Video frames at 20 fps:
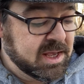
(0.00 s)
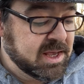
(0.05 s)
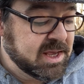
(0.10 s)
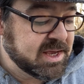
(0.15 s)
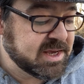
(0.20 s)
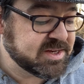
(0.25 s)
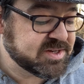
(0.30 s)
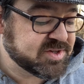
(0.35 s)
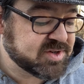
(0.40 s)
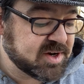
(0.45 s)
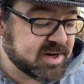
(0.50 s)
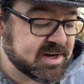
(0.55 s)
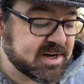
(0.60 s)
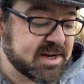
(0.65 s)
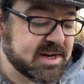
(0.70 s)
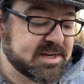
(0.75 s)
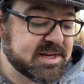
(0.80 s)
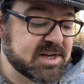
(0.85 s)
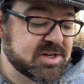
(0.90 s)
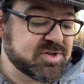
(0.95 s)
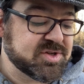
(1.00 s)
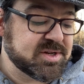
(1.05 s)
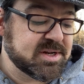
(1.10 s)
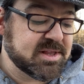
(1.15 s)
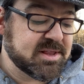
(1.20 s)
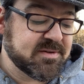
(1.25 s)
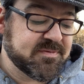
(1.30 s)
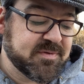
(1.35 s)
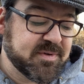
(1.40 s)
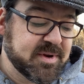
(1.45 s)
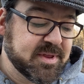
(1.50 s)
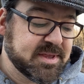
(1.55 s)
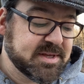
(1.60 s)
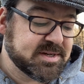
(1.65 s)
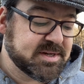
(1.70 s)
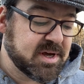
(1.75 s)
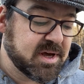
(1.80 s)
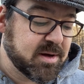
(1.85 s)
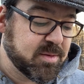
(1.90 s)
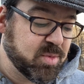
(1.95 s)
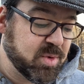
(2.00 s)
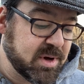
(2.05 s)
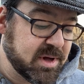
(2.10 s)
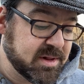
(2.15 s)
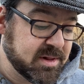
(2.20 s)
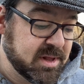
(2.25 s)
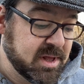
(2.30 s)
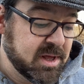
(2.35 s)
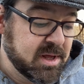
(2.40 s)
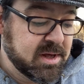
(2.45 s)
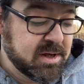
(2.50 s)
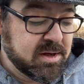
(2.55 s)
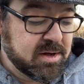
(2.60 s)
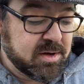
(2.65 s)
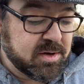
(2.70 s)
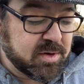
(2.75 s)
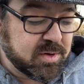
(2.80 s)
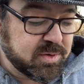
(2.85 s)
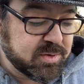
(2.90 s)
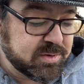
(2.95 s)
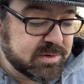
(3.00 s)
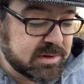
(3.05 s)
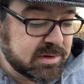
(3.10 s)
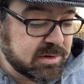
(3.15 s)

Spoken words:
He stood at attention at the foot of the tub while old